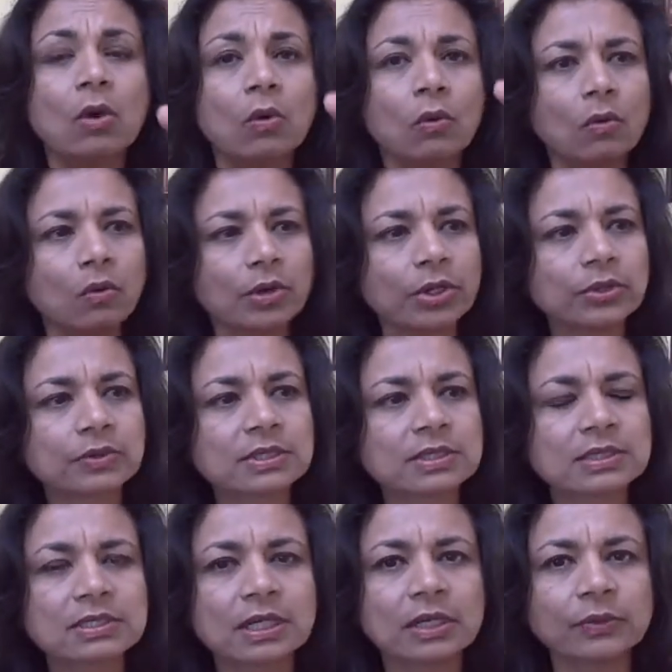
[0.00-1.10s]
Or you can
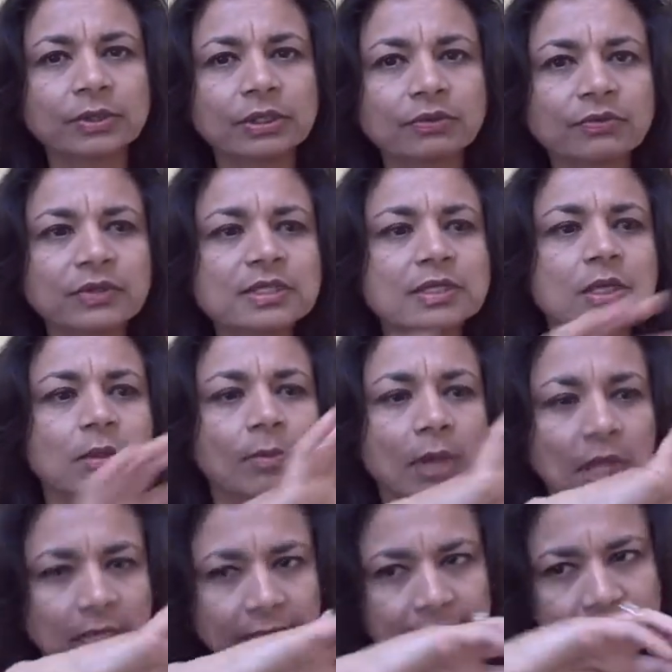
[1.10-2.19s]
start with your physical
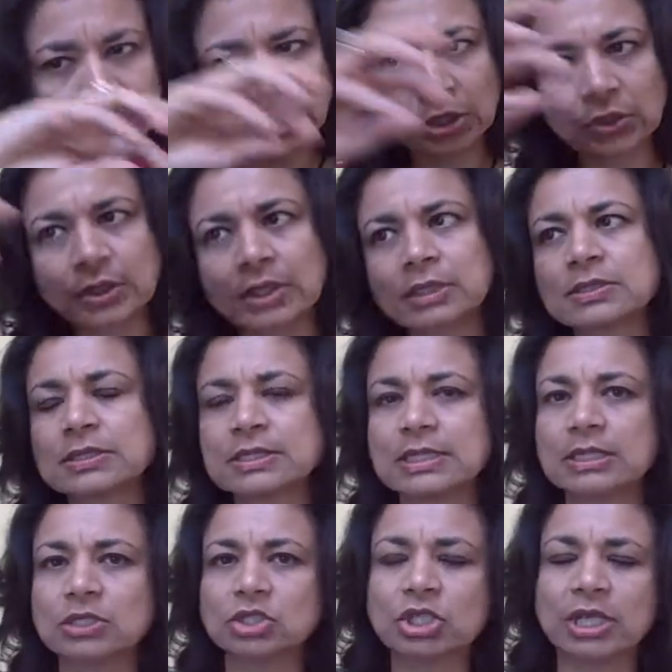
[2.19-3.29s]
body and you can see
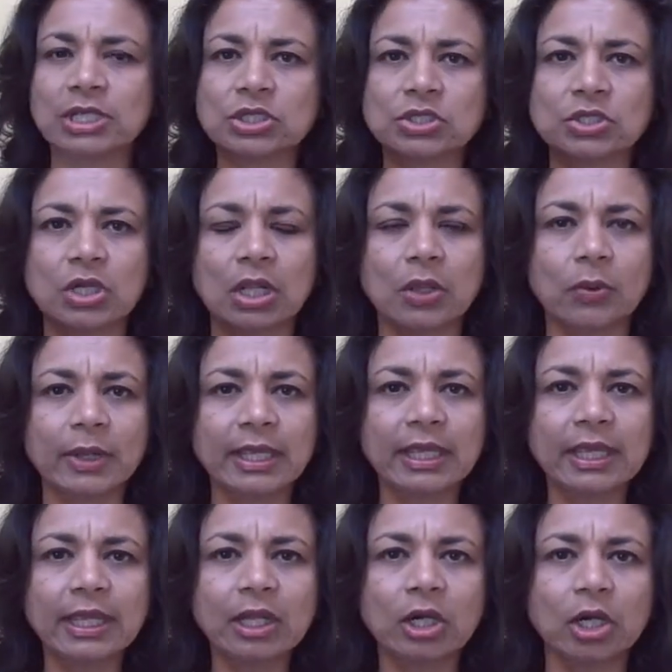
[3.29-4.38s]
the changes all the way
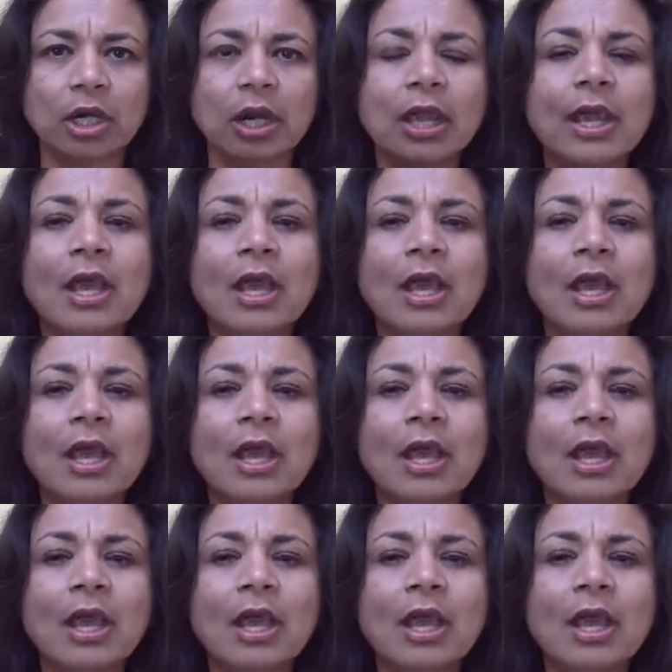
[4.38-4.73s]
here.